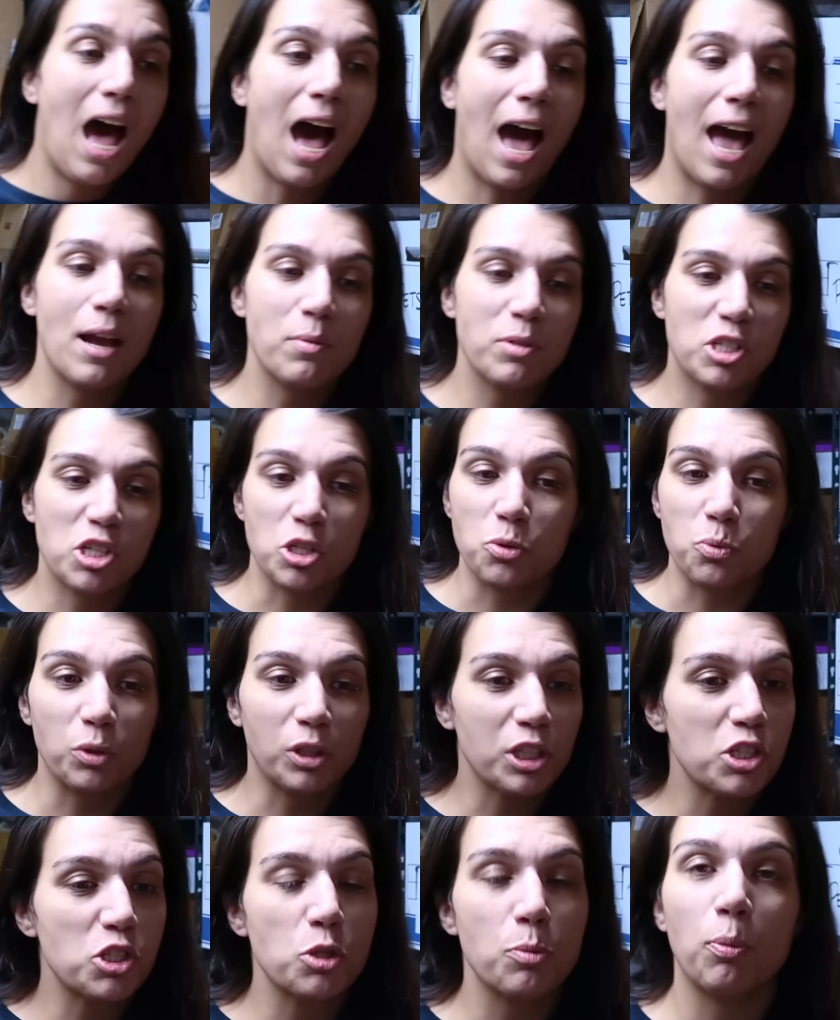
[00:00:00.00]
I was just
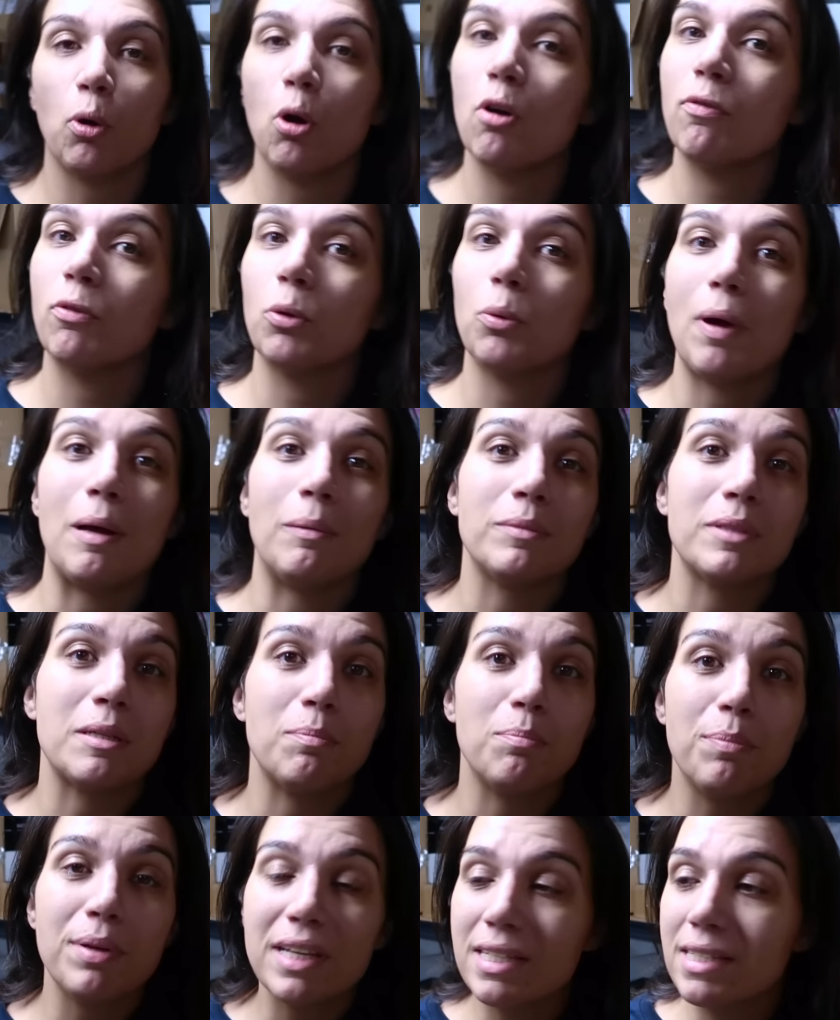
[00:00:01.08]
really super overwhelmed
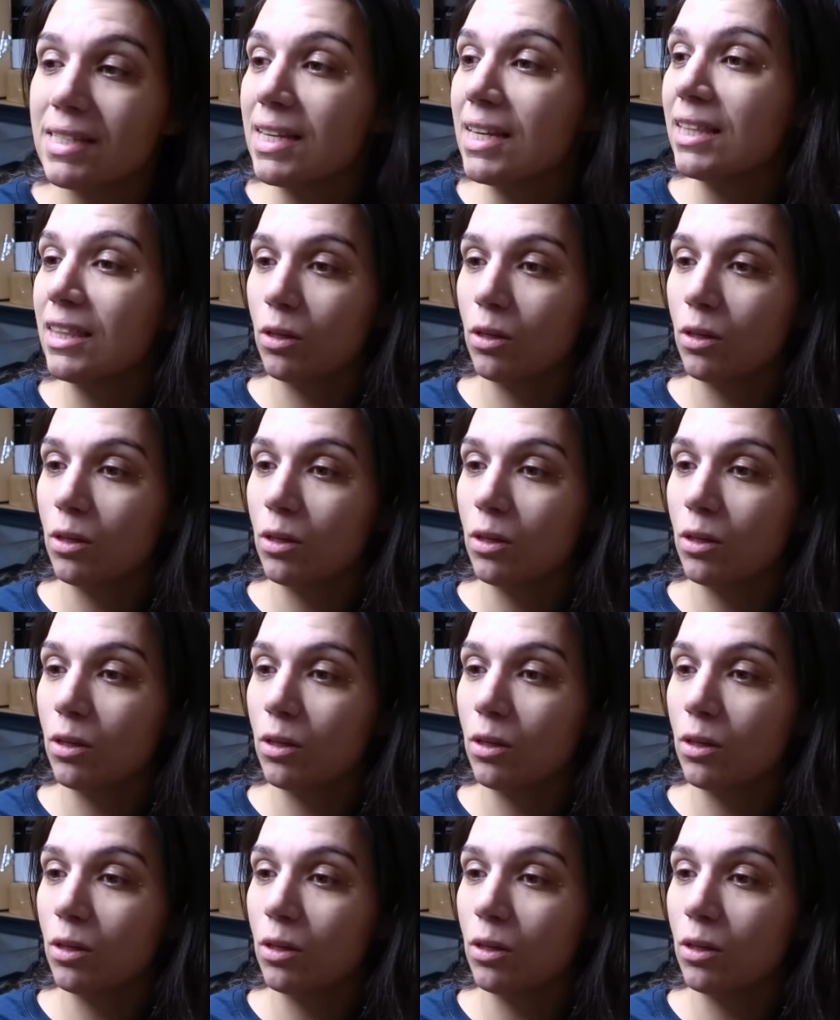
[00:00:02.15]
and busy.